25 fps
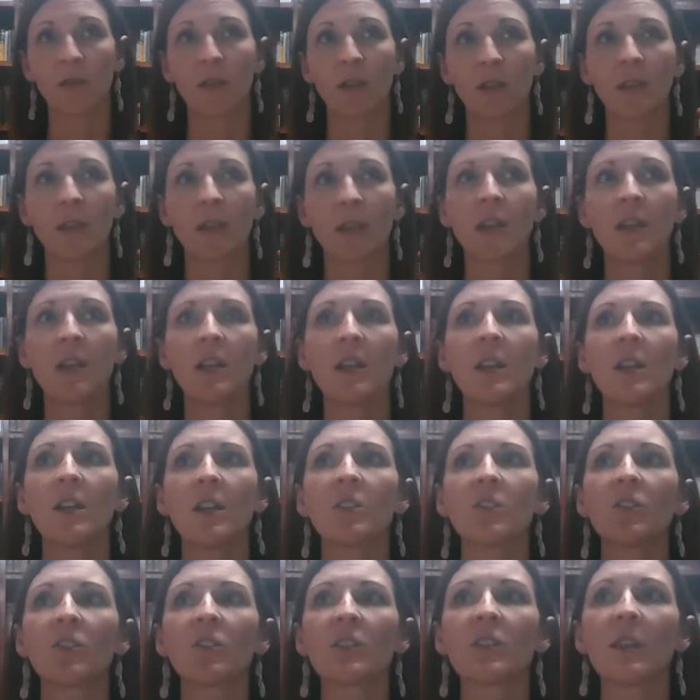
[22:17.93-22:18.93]
And
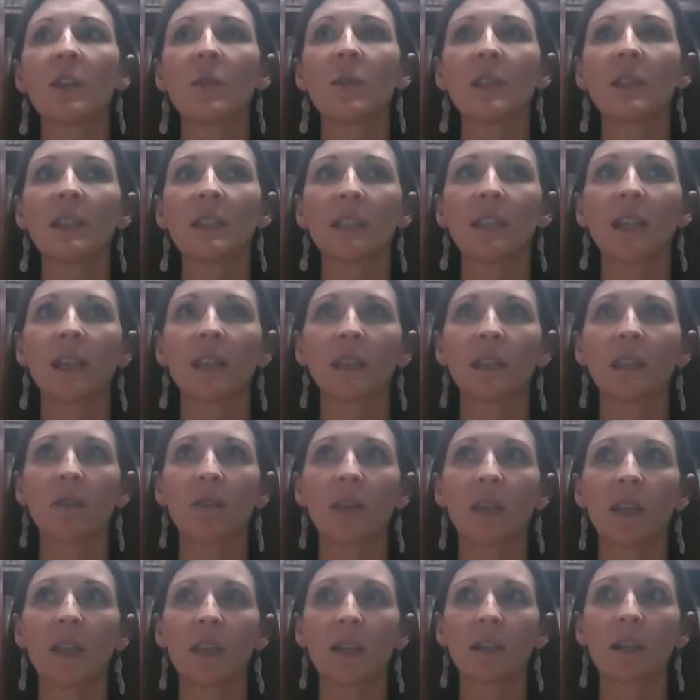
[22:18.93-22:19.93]
so some of these kinds of
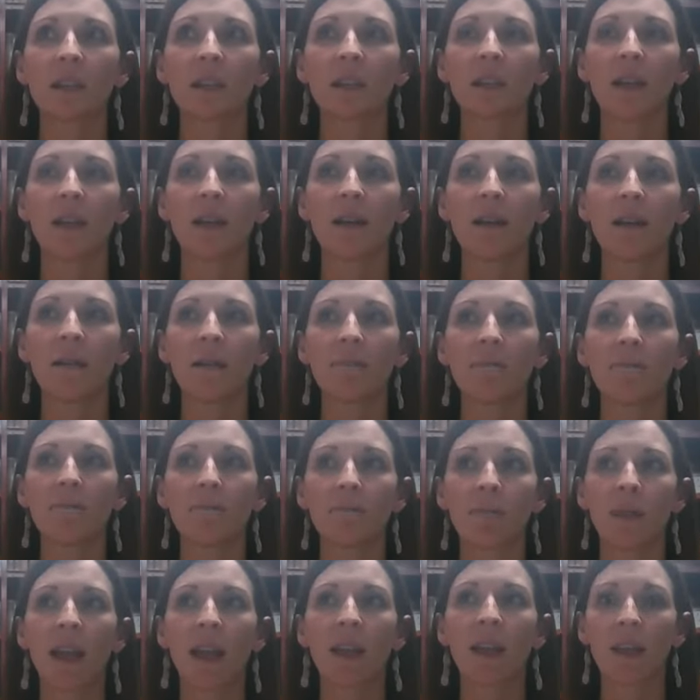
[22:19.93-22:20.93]
things,
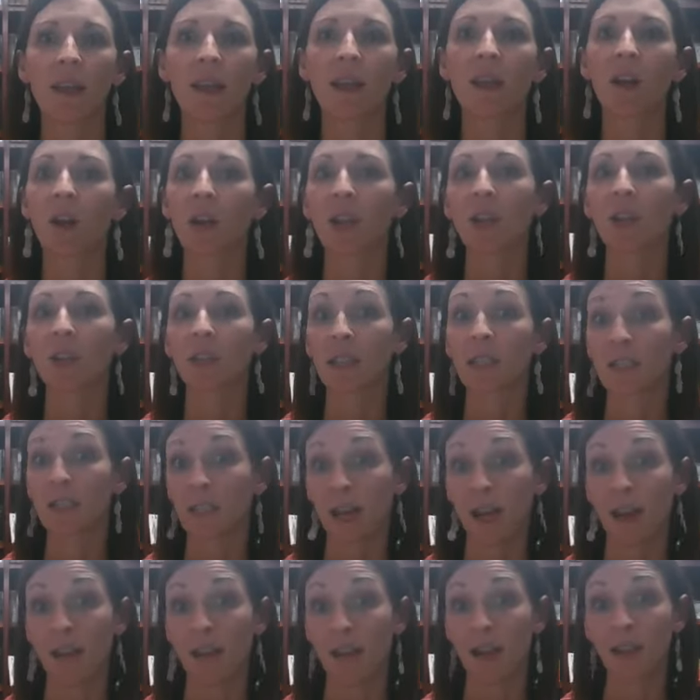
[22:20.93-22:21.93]
I think, are here to
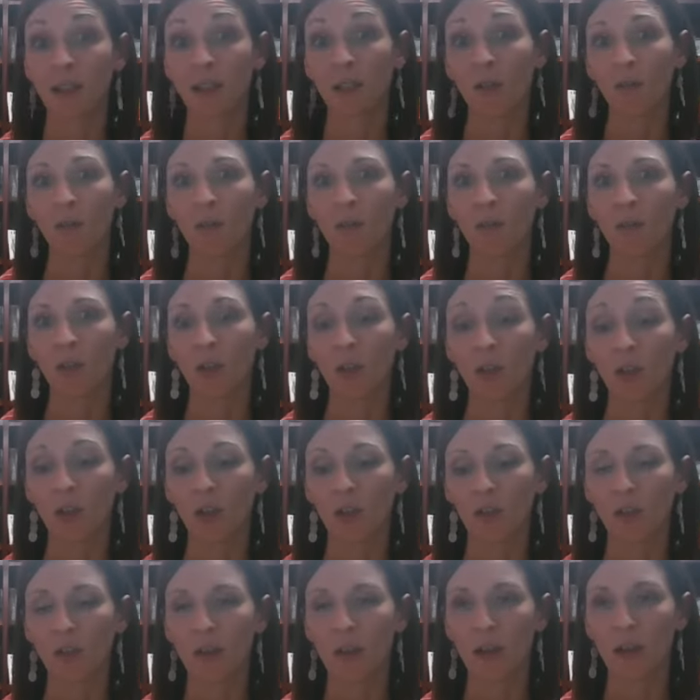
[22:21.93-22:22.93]
stay, and that's a really
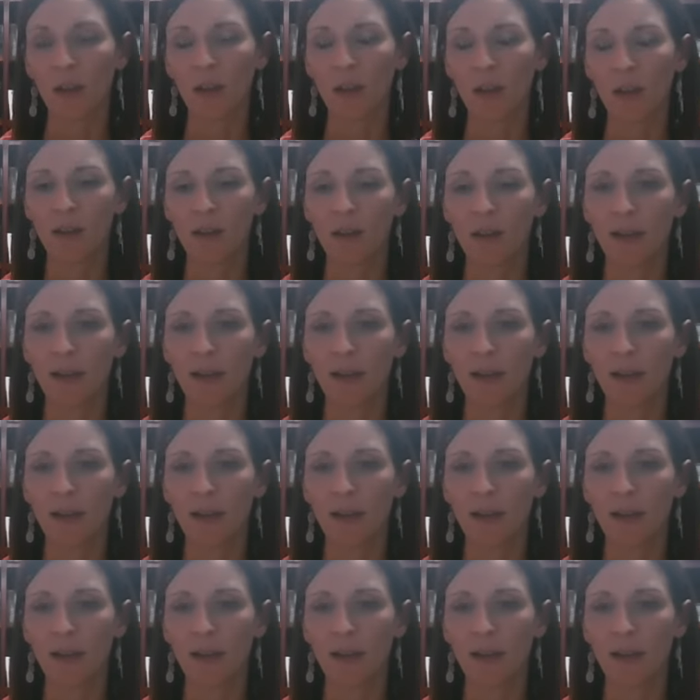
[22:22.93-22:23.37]
good thing.